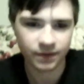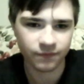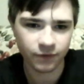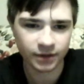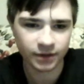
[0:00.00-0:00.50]

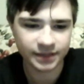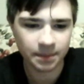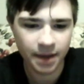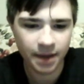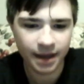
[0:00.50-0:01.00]
for
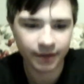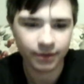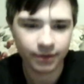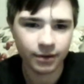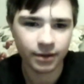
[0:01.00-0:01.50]
Austin Peay.
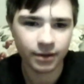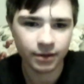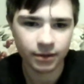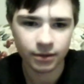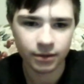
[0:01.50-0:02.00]

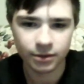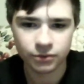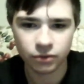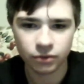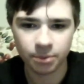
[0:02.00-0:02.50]

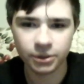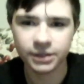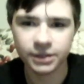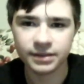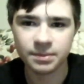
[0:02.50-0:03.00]
So I
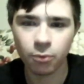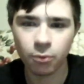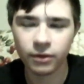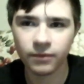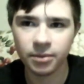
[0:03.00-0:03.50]
appreciate the
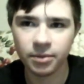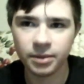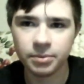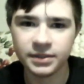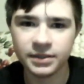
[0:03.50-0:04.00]
support, everybody.
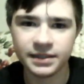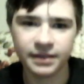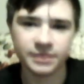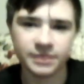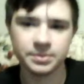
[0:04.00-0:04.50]
Please hit
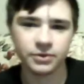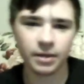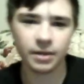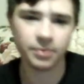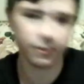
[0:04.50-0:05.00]
that
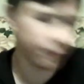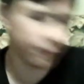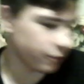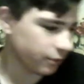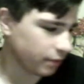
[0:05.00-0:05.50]
subscribe button if
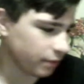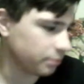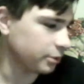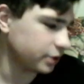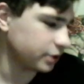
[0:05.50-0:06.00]
you're new. I'd
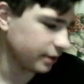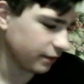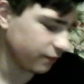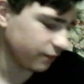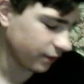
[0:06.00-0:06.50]
appreciate
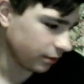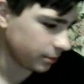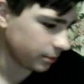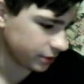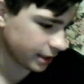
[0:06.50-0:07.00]
that very
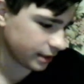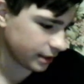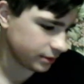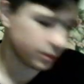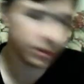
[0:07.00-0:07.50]
much,
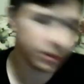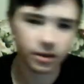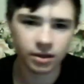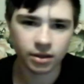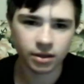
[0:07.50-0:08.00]
guys.
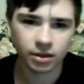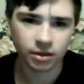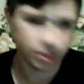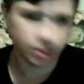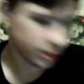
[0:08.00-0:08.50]

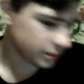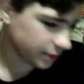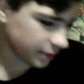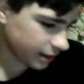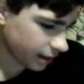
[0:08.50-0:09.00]
As
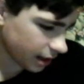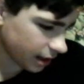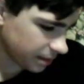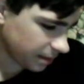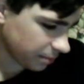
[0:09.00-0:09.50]
we got
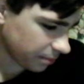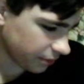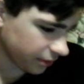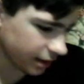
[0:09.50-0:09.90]
nine people here,